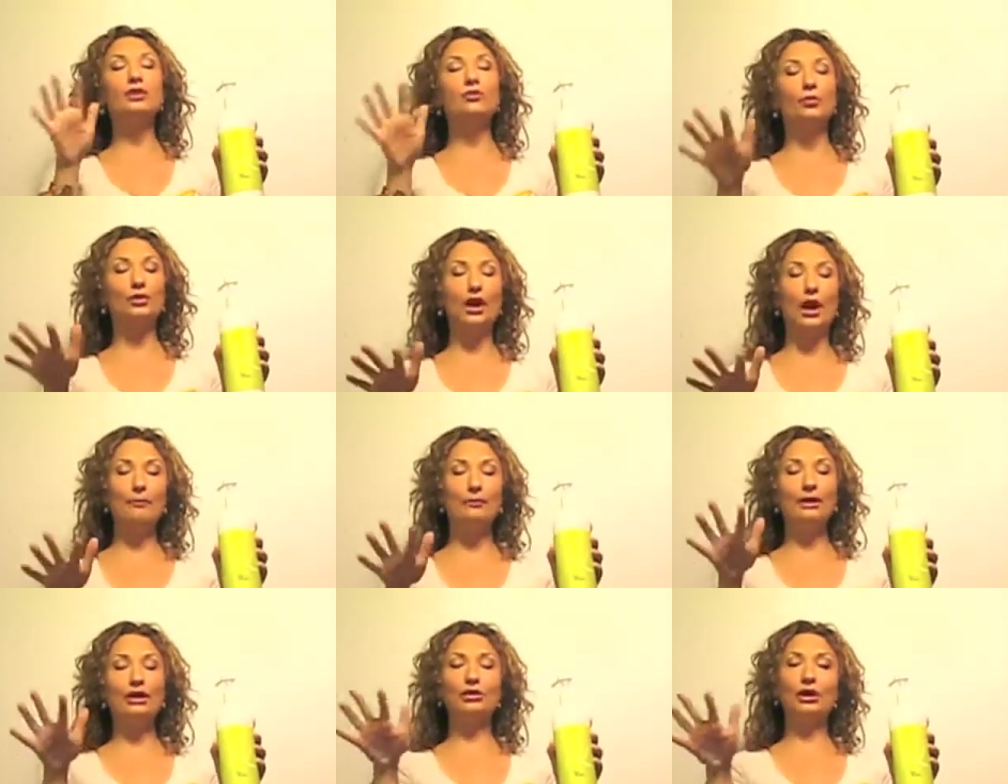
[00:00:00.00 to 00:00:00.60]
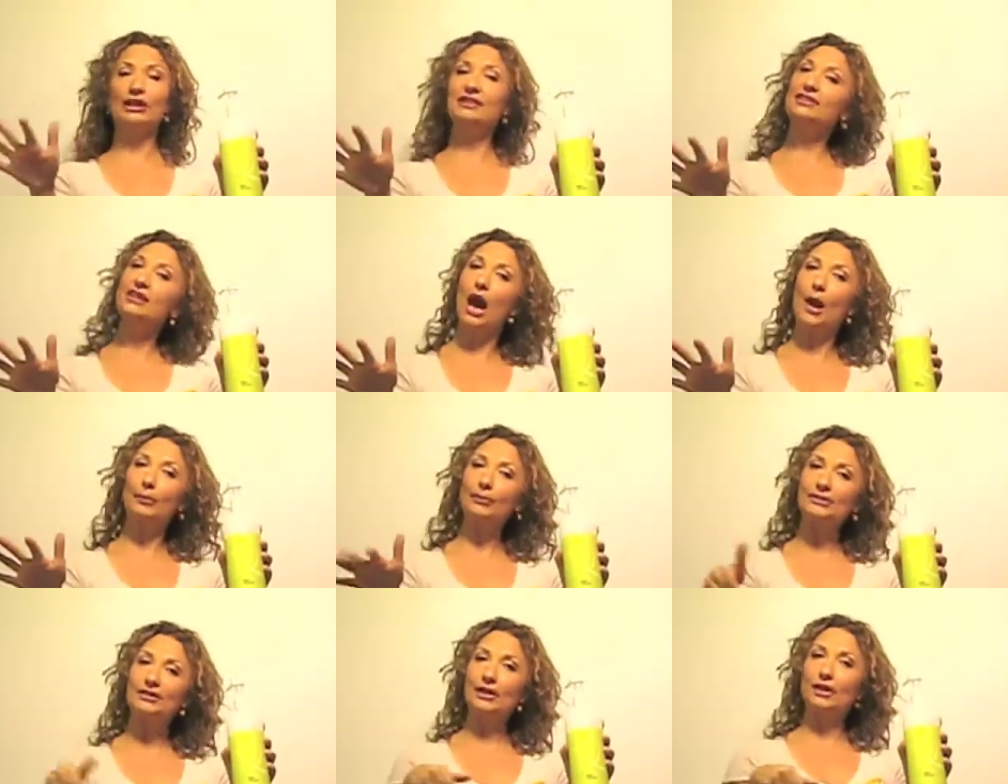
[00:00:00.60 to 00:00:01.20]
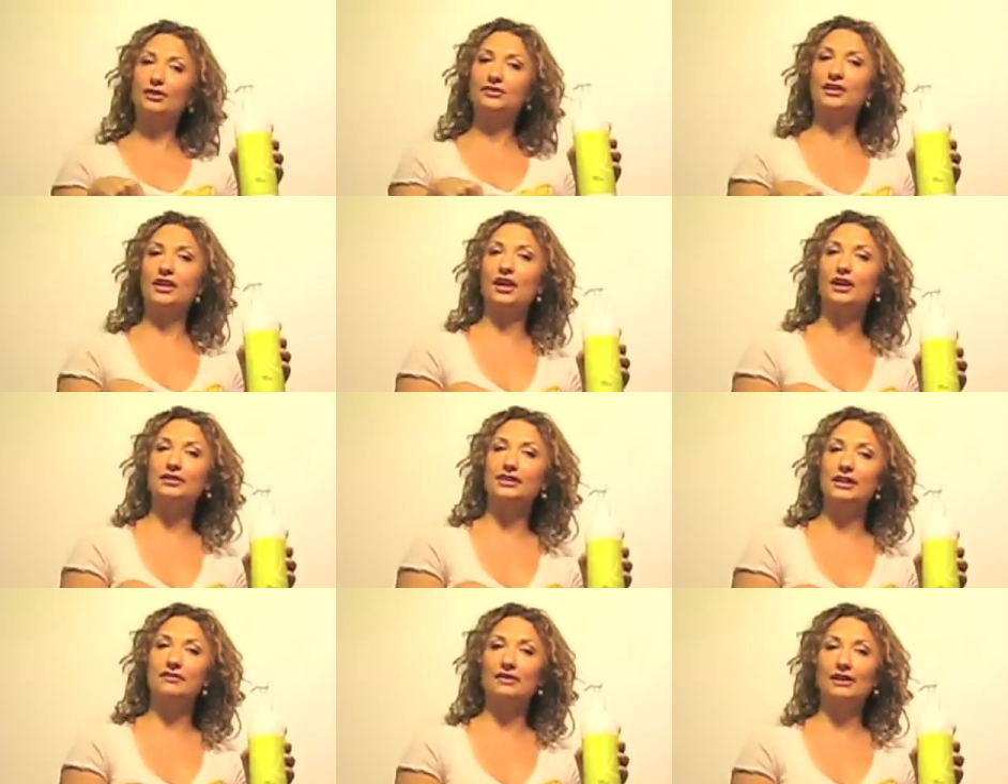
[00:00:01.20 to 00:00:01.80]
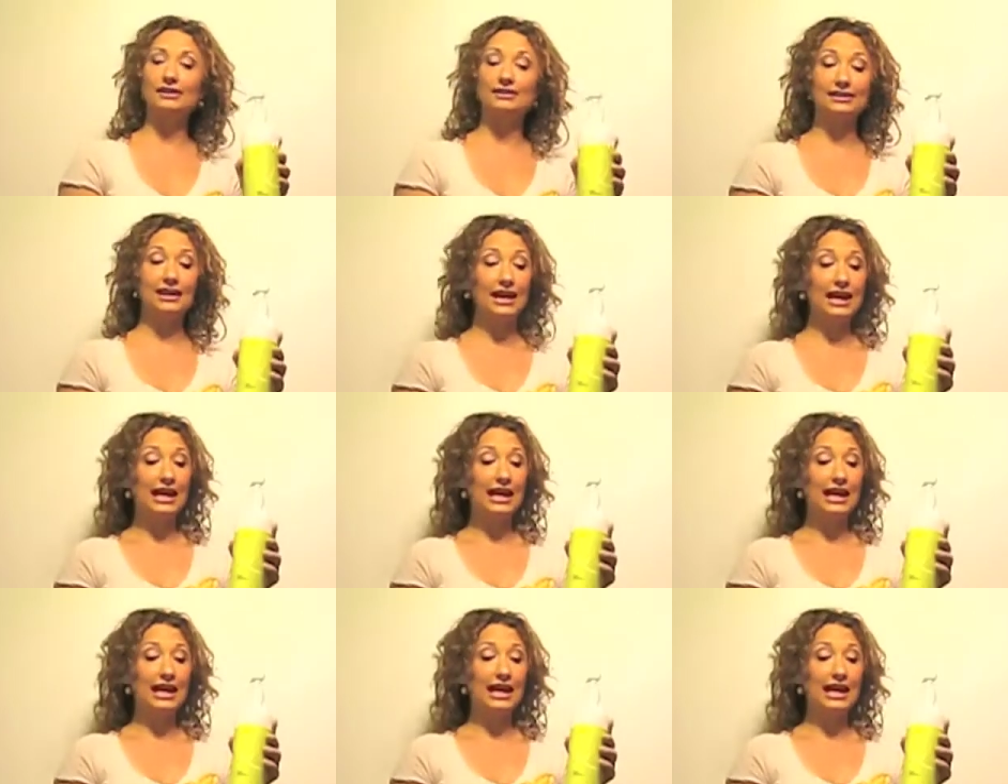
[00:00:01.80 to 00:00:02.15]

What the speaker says: We're not being crazy opera singers here, divas.